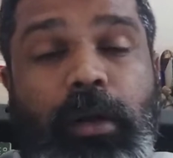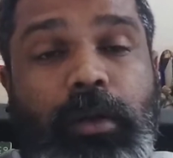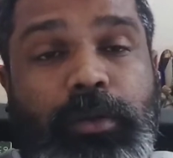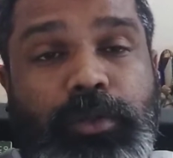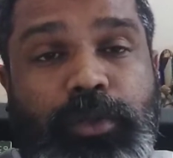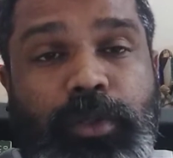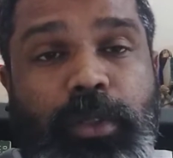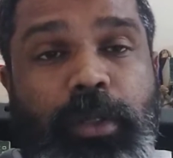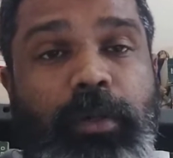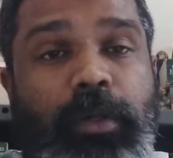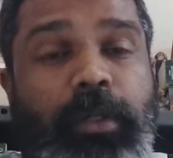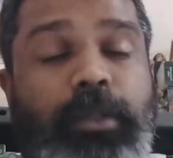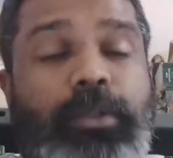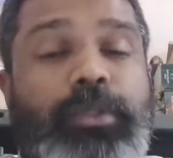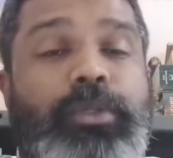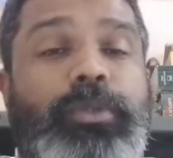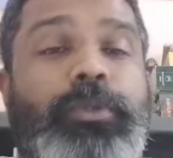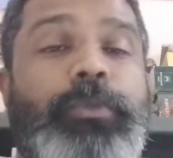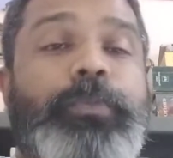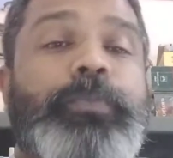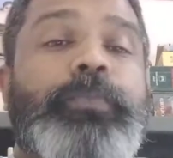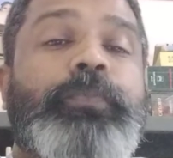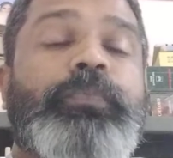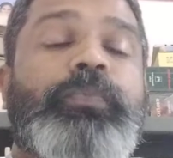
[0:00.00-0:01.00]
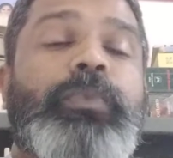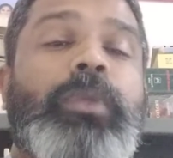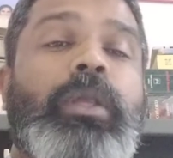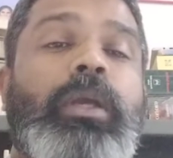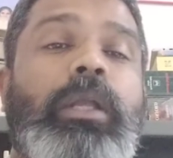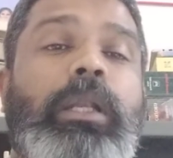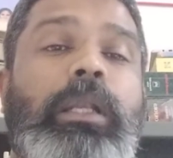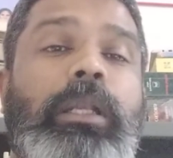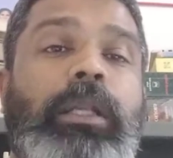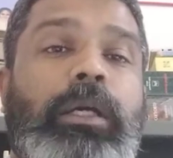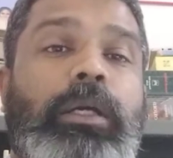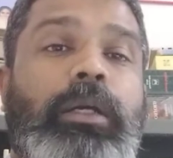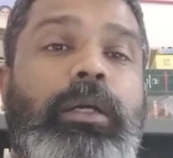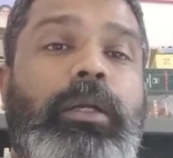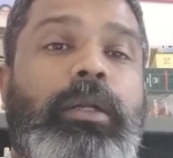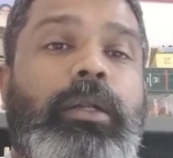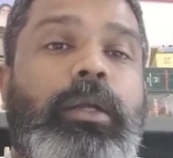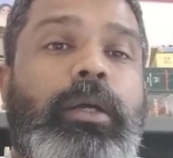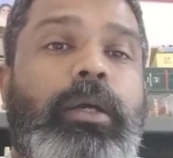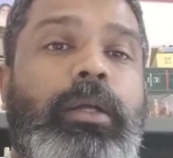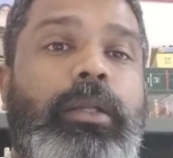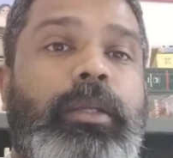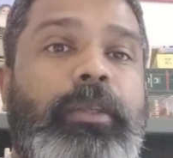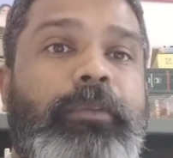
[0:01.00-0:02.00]
children to learn
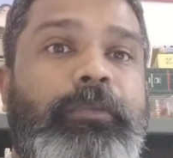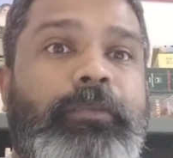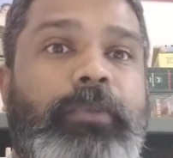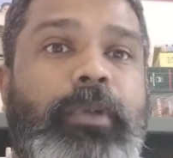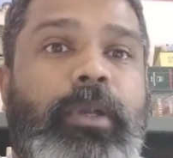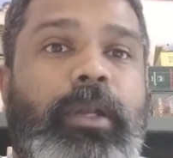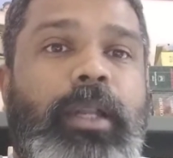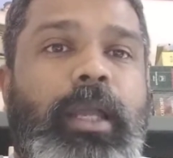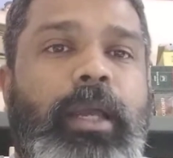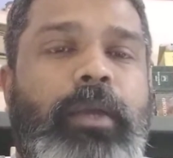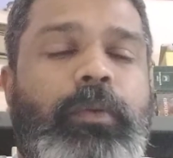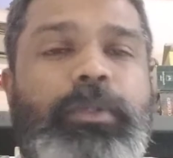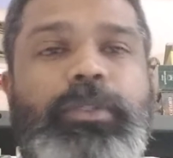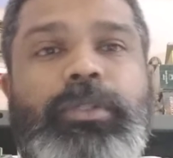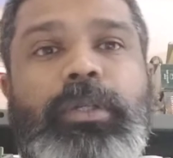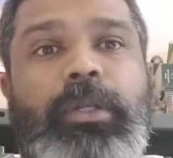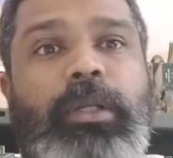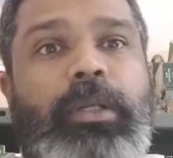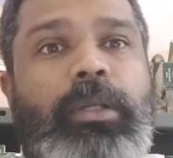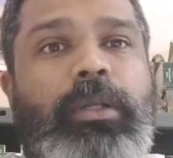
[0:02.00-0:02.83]
a different language.